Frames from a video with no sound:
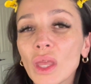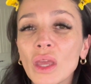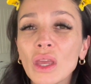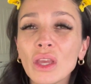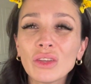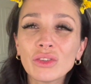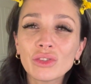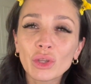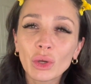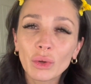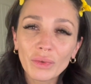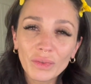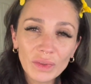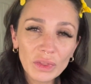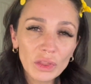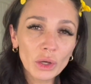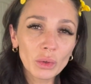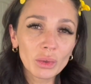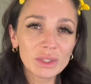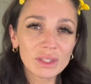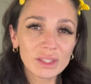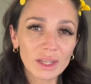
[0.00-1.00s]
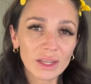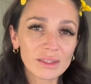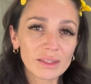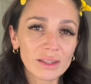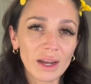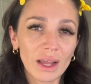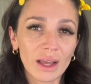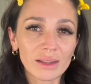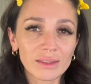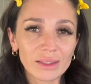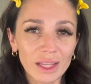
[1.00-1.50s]
So even though it says it
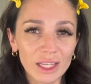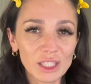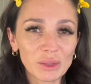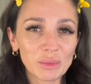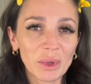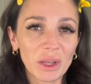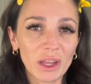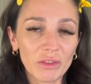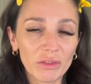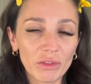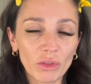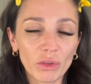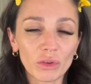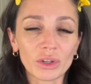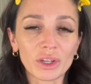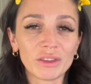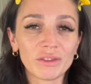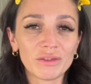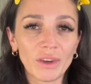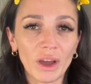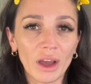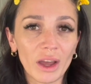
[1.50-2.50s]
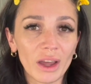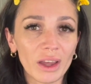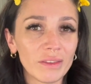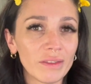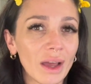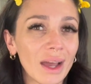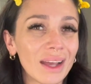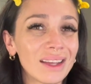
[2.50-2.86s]
has SPF 35, I